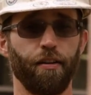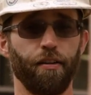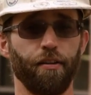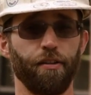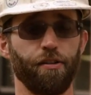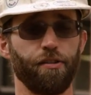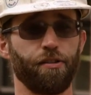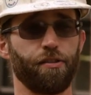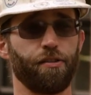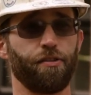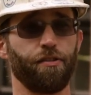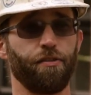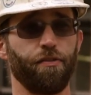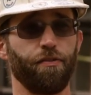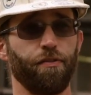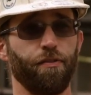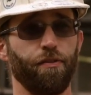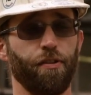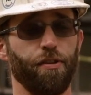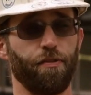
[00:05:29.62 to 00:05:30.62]
is
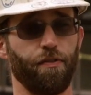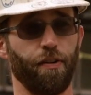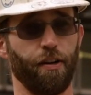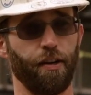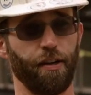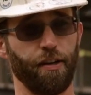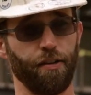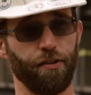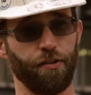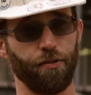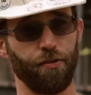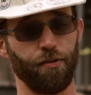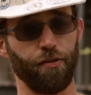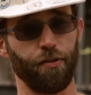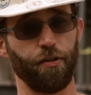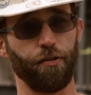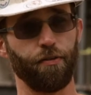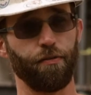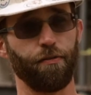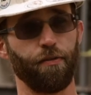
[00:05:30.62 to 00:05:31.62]
very
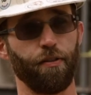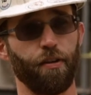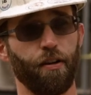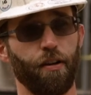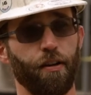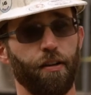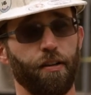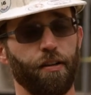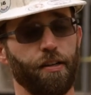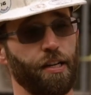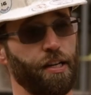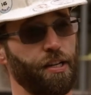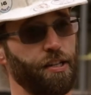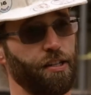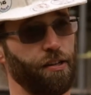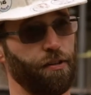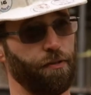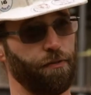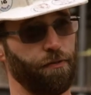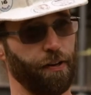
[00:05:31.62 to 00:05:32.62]
intuitive,
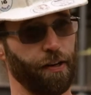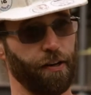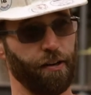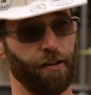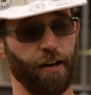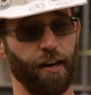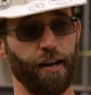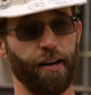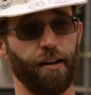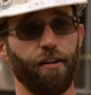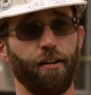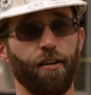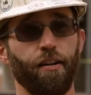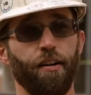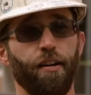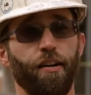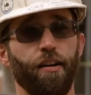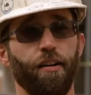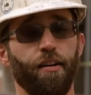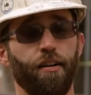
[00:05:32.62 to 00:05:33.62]
easy to figure out,
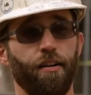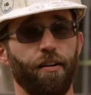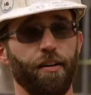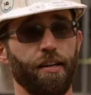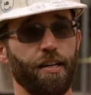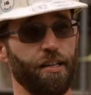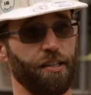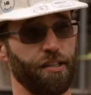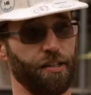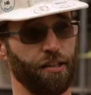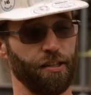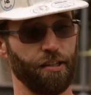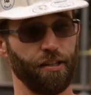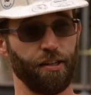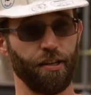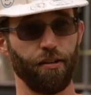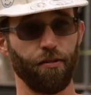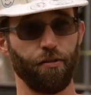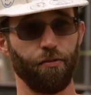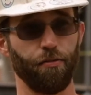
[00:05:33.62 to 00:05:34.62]
easy to deal